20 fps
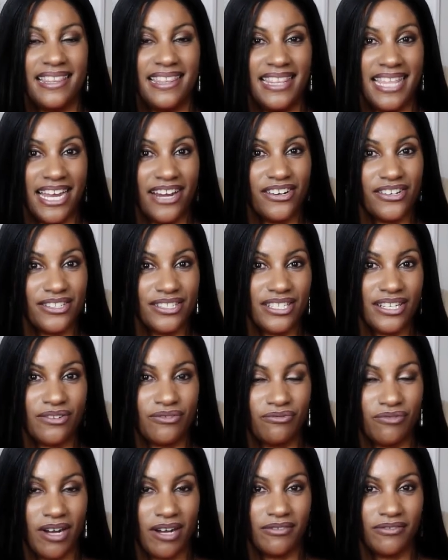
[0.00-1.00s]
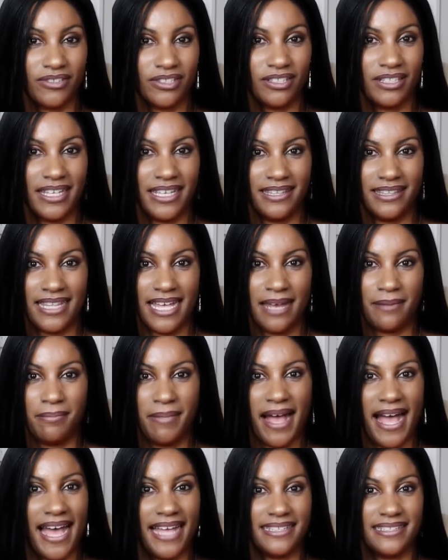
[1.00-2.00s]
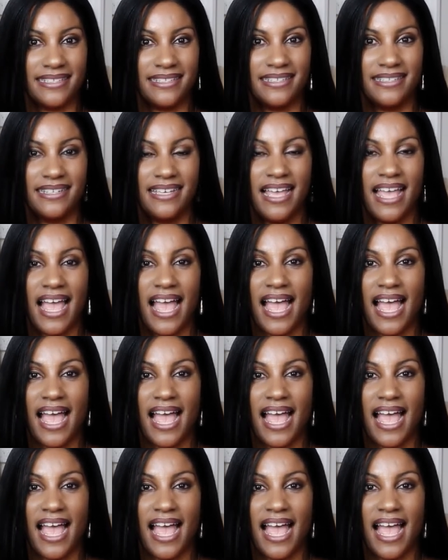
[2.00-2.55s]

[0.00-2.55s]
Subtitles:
There is a ruffle in that pattern,